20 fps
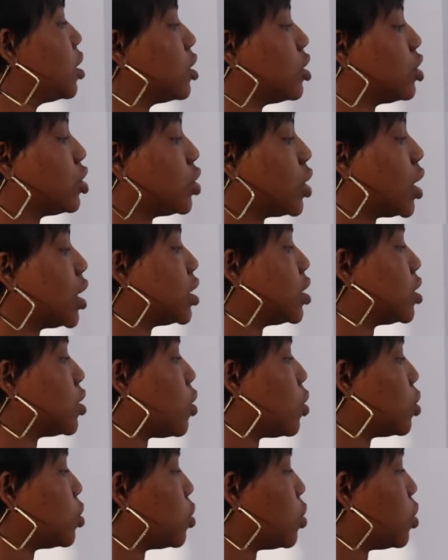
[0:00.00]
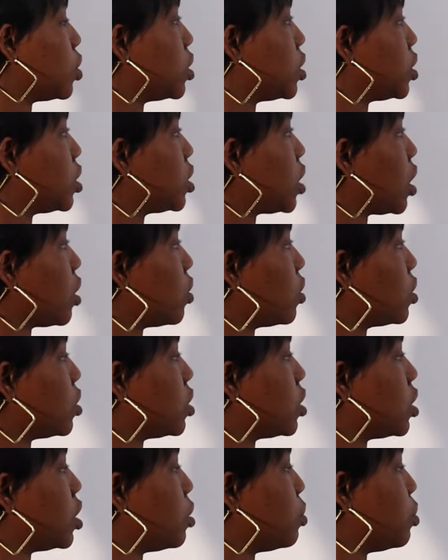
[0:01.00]
The stress is also on the second
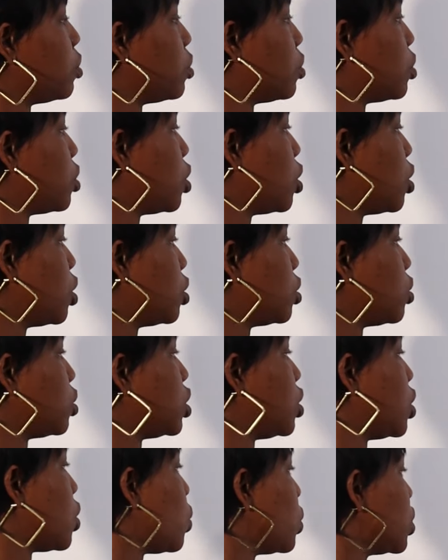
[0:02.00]
syllable. So the